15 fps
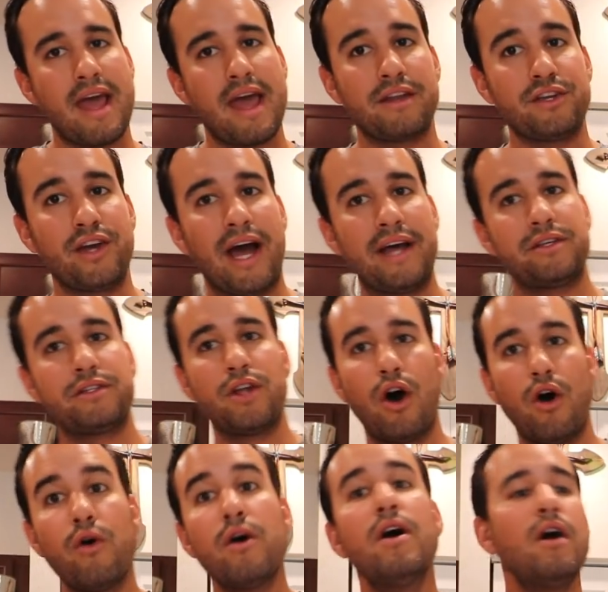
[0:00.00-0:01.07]
And you guys
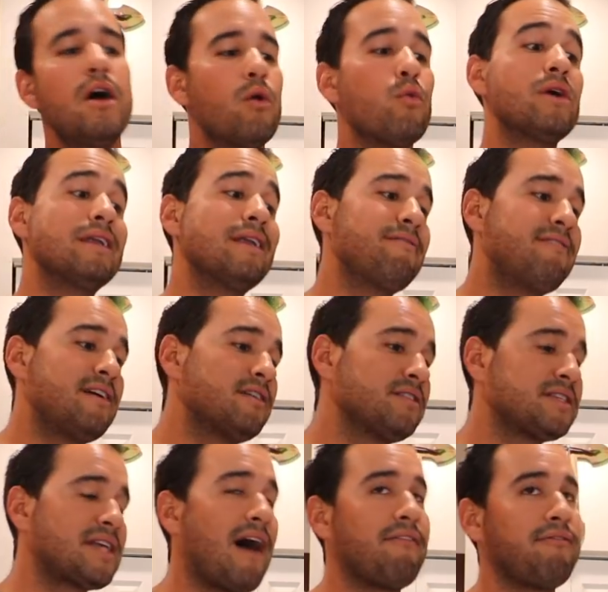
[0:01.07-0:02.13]
know we live here in
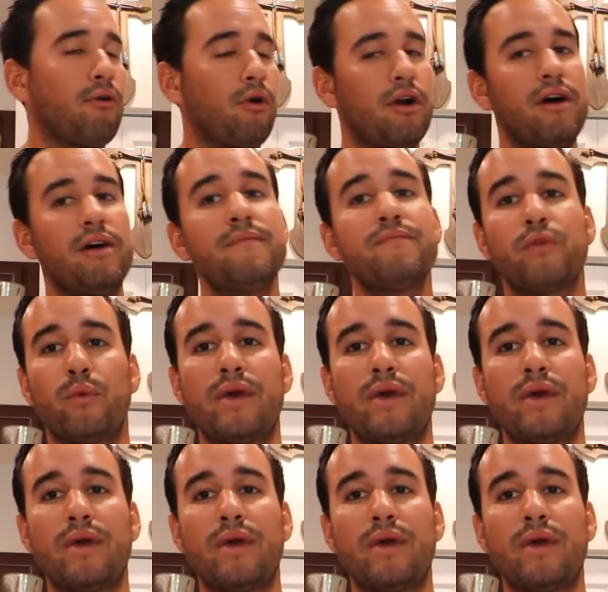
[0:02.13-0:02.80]
South Florida.